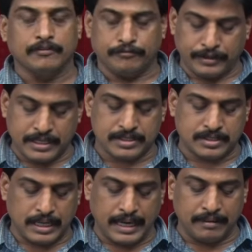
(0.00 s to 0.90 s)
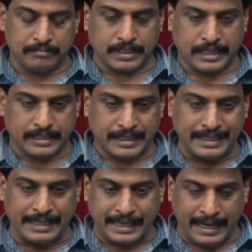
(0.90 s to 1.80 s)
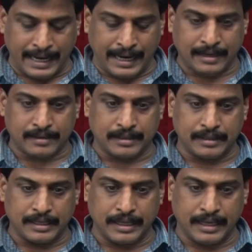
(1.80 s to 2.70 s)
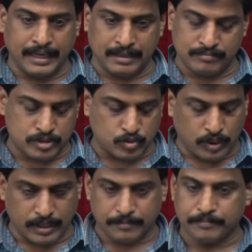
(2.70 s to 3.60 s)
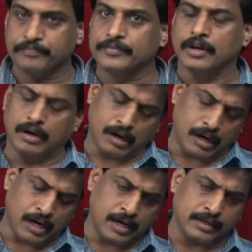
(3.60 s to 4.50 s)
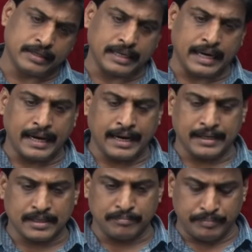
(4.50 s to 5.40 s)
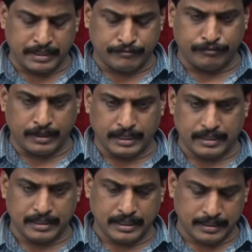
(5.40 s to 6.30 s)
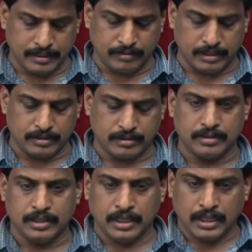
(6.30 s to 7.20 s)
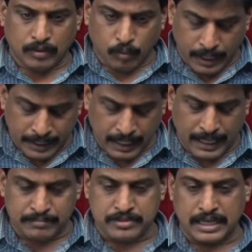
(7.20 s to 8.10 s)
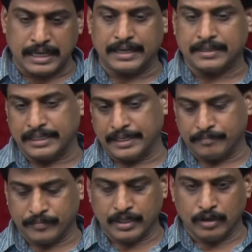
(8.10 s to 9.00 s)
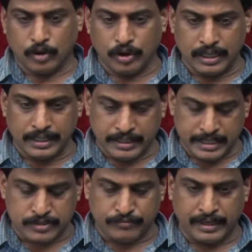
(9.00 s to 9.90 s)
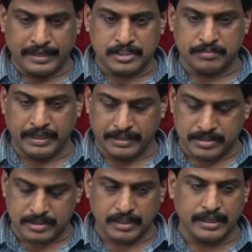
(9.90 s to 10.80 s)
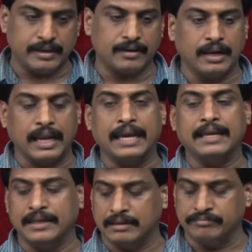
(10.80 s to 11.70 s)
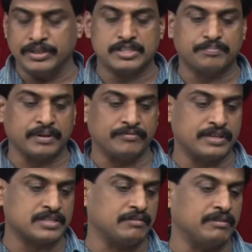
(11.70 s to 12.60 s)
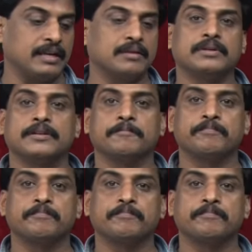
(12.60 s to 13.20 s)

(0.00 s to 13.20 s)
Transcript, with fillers: First I am taking cat names one or cat big file, anyone. Why I am selecting only these files means here line numbers prefix available.